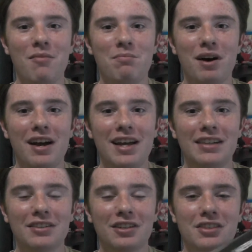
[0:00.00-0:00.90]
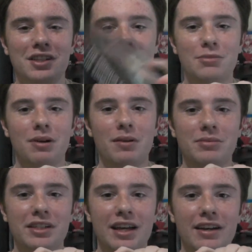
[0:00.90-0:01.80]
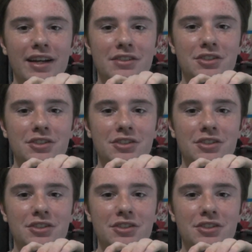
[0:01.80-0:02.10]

But it looks, and it's probably upside down, I guess,